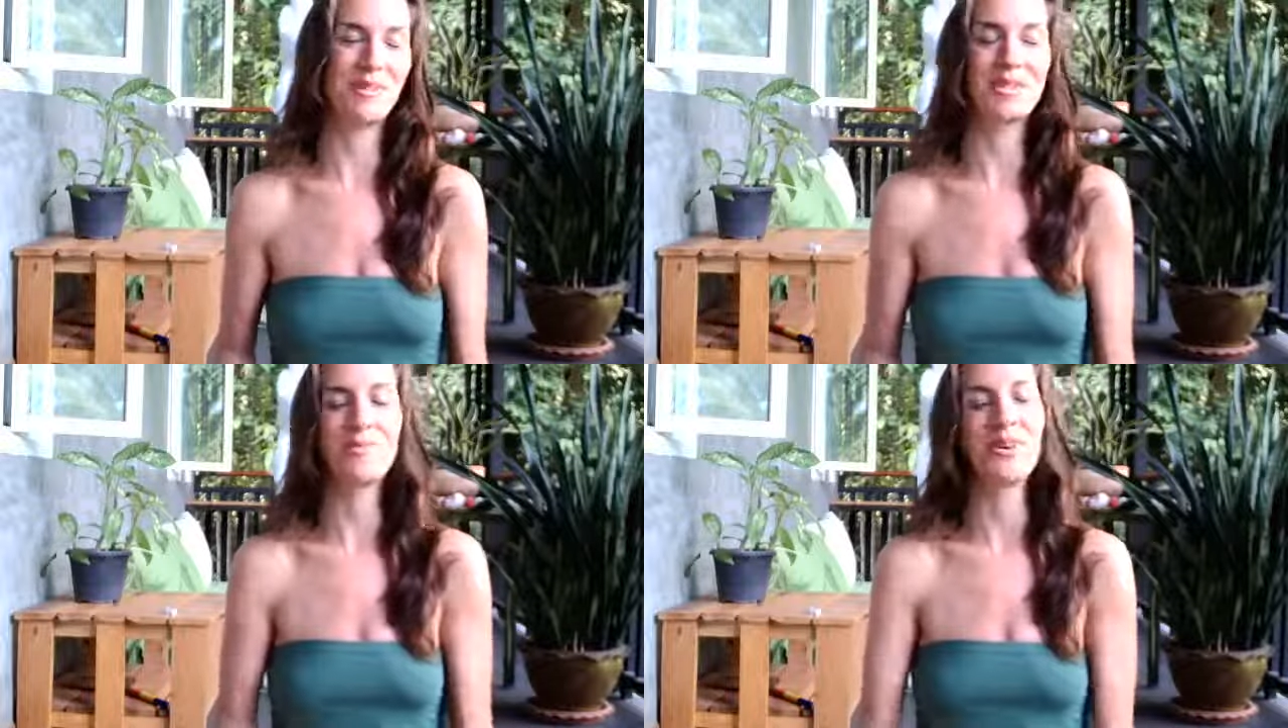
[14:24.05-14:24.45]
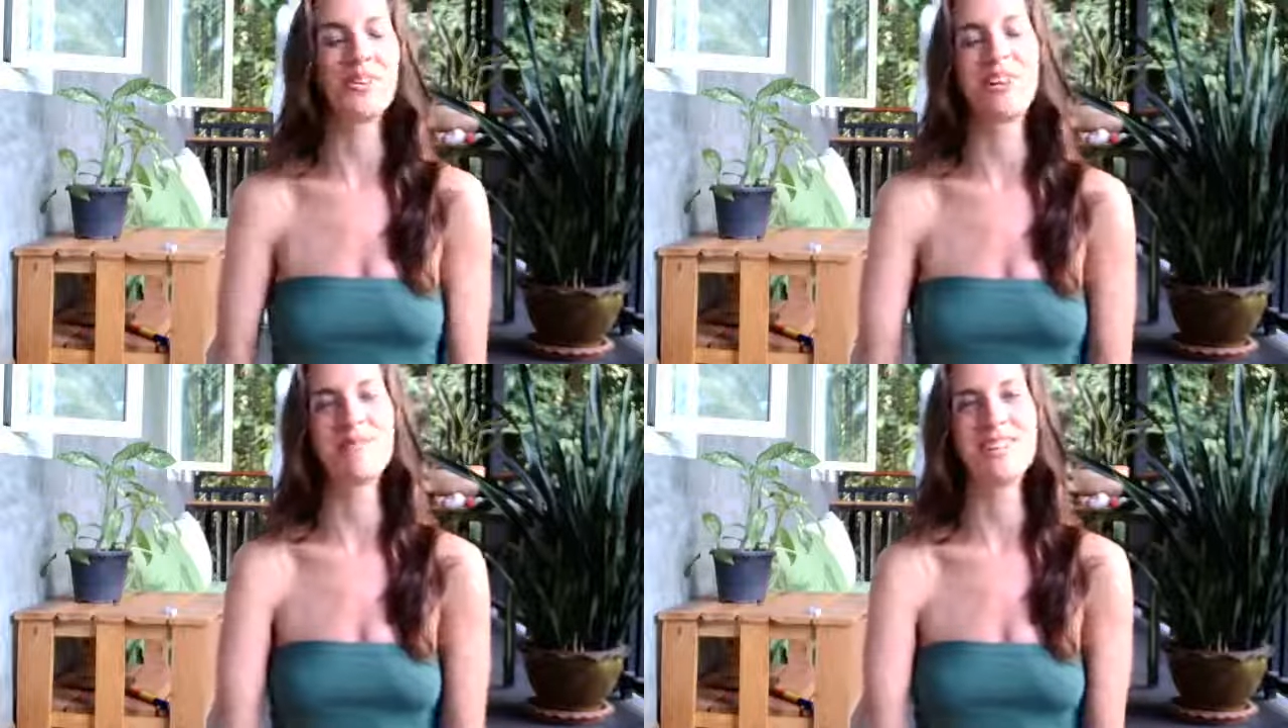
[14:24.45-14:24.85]
much more
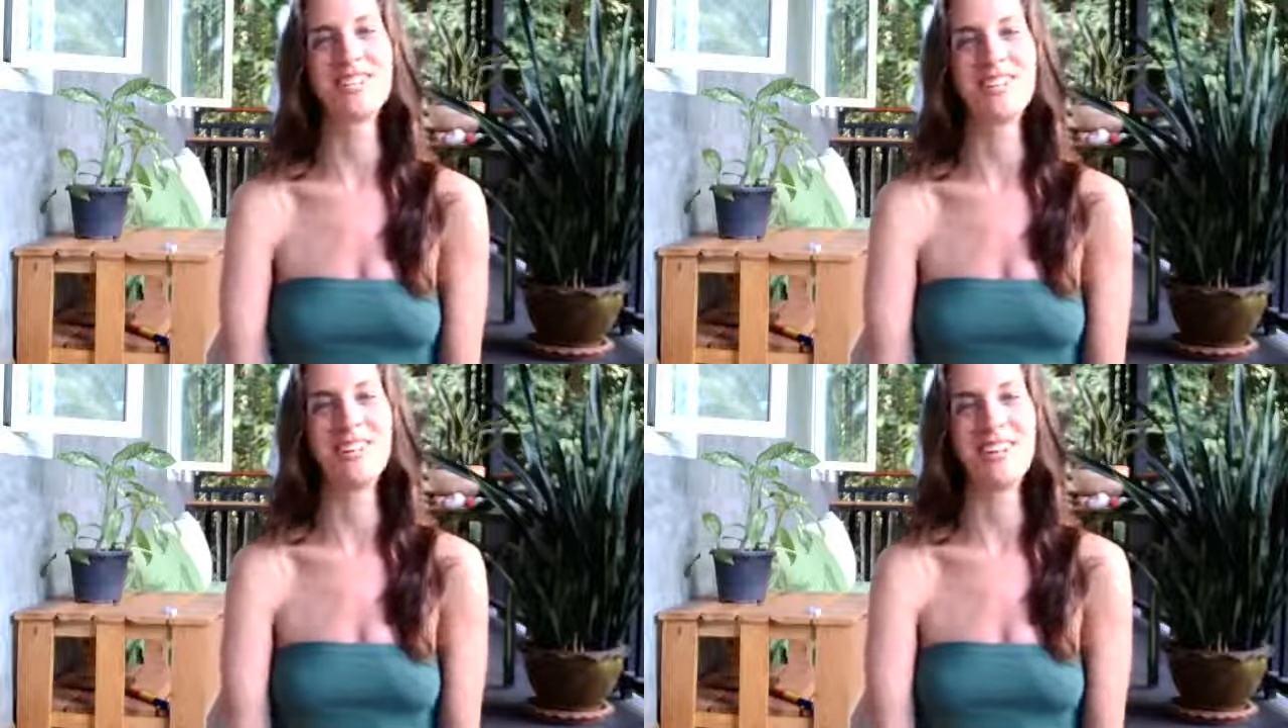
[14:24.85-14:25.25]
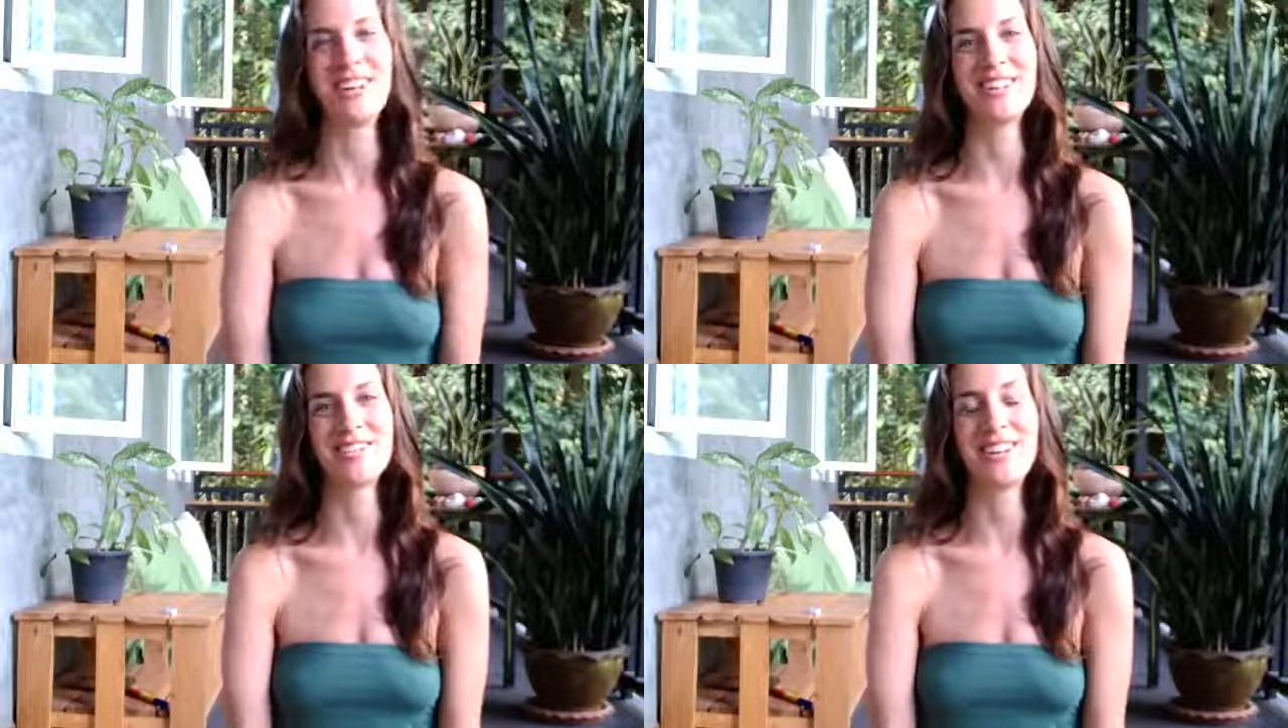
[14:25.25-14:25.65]
that I'll be sharing
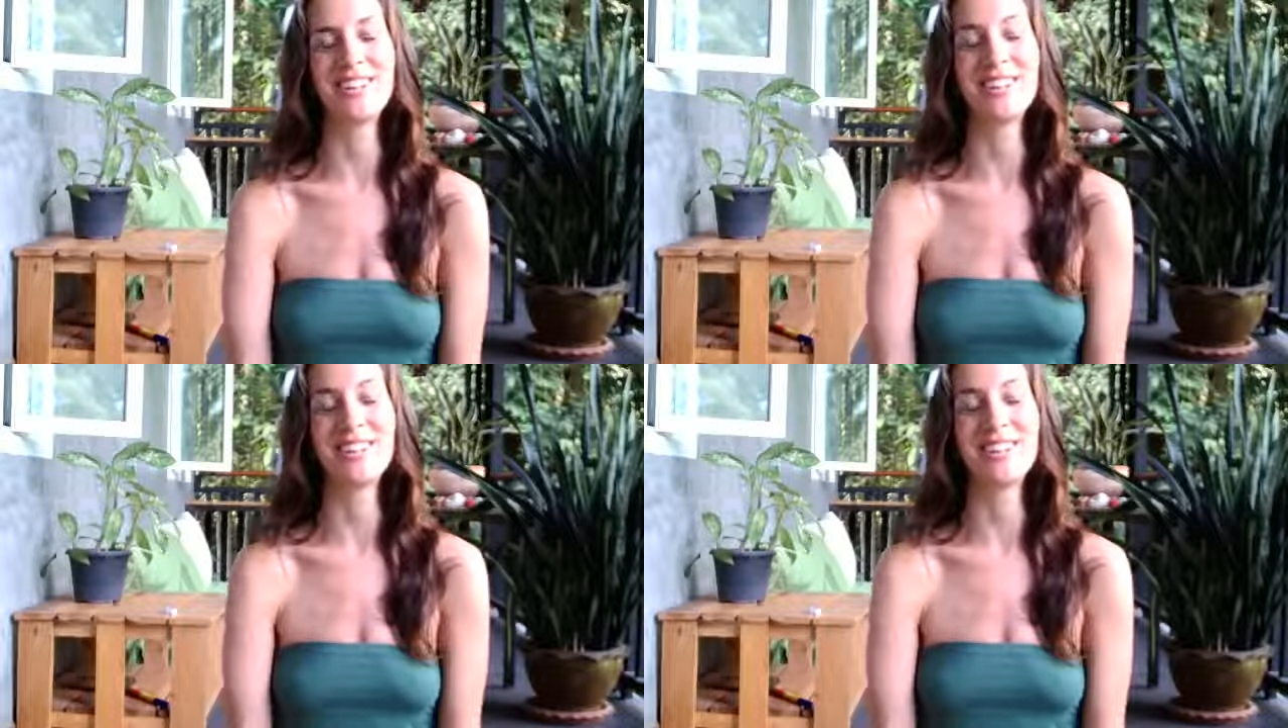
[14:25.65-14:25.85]
about as well.